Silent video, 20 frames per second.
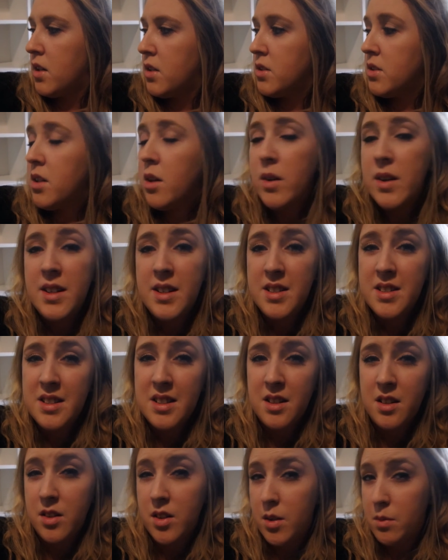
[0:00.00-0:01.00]
So it is
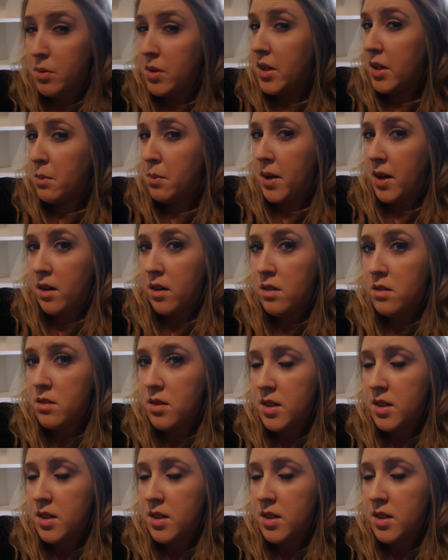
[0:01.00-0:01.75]
going to look pretty bare